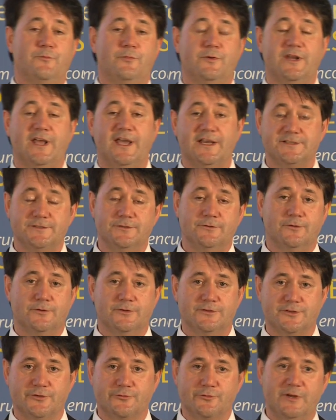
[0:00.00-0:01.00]
protection
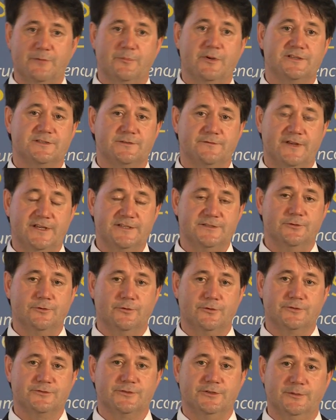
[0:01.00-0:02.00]
orders or tree preservation
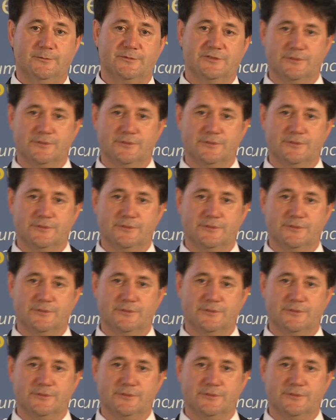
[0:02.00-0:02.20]
orders on them,